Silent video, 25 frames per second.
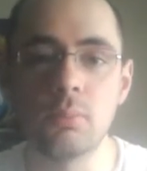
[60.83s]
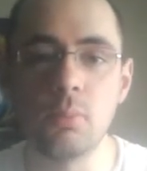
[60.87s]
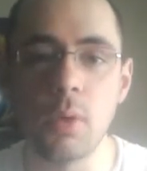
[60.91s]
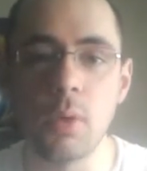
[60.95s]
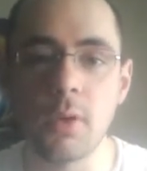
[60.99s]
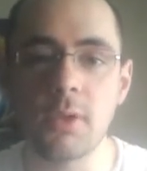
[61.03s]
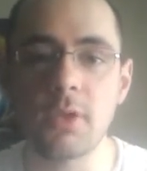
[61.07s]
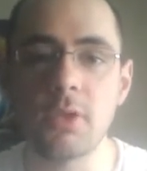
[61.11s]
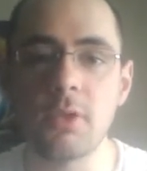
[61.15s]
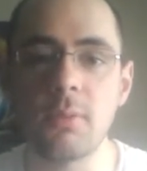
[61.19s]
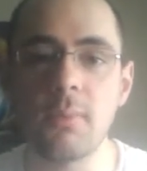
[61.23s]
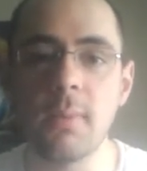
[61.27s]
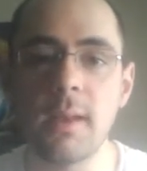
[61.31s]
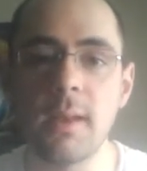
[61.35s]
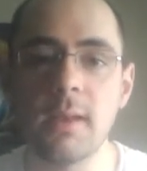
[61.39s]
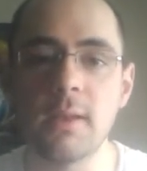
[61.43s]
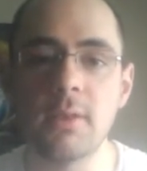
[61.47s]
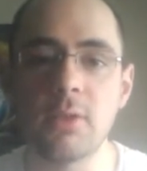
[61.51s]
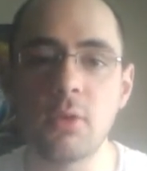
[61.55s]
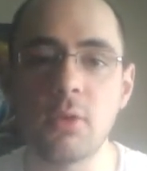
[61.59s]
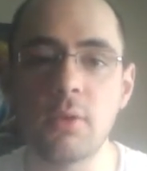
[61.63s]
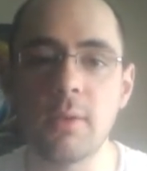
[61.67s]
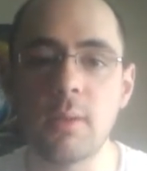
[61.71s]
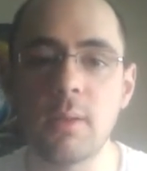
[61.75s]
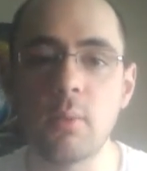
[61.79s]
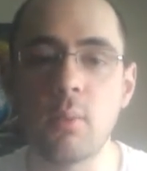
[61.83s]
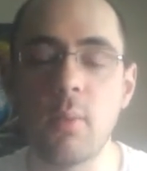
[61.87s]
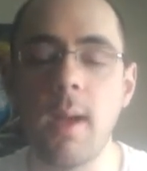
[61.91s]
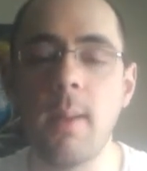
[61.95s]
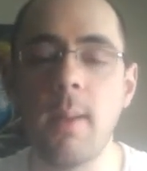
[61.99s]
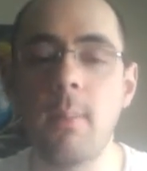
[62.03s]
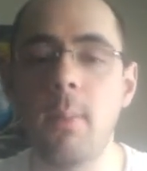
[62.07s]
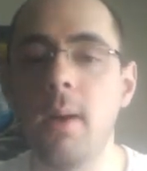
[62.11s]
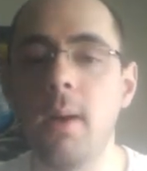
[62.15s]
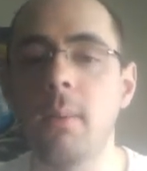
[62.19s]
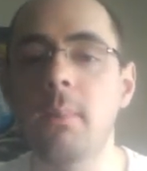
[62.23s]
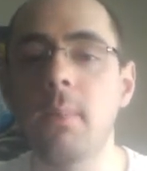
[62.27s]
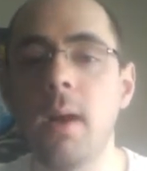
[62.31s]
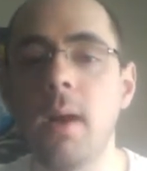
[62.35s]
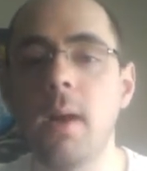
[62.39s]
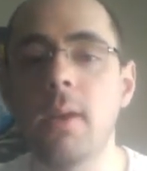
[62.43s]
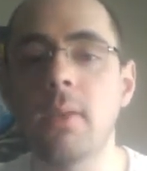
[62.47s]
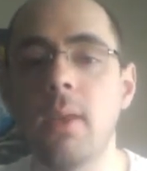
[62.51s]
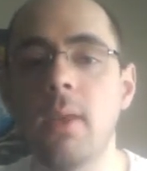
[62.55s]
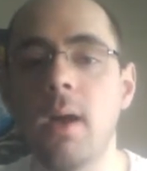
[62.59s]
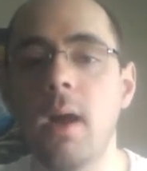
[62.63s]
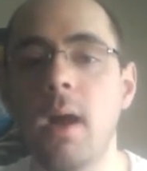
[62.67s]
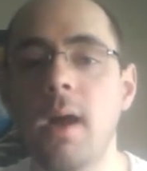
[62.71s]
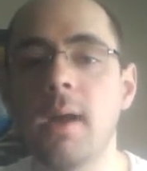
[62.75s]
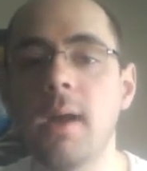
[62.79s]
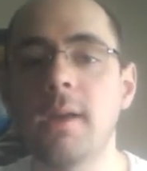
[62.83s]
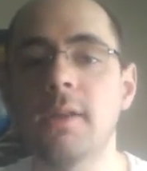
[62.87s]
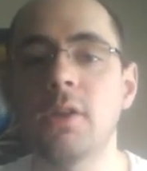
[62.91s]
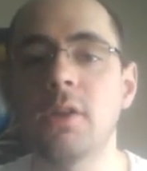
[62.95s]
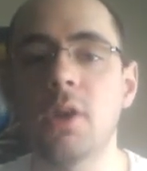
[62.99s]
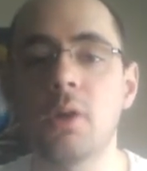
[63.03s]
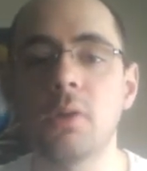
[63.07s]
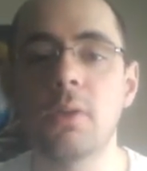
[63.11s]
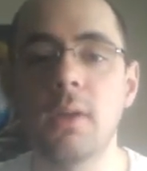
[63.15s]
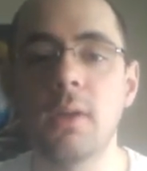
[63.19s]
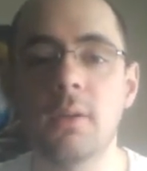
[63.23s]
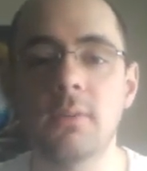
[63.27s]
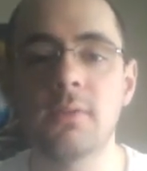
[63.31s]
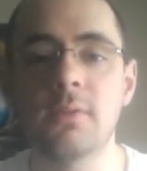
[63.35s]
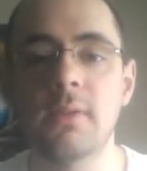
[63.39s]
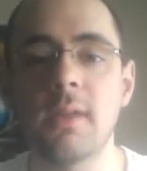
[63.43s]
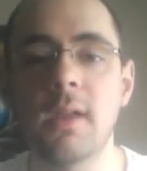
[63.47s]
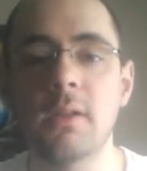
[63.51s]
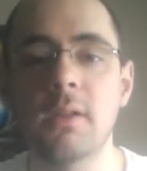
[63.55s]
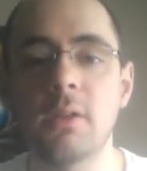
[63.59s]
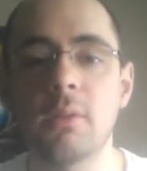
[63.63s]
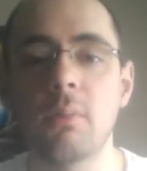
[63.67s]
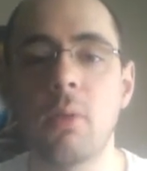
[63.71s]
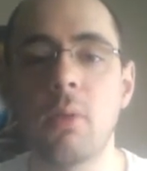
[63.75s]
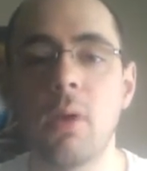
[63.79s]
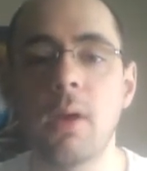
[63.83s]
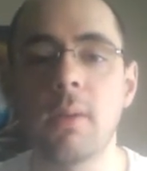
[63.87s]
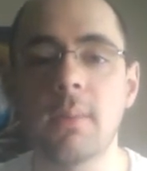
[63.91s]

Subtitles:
WrestleMania 30 wrap up on the high note of Daniel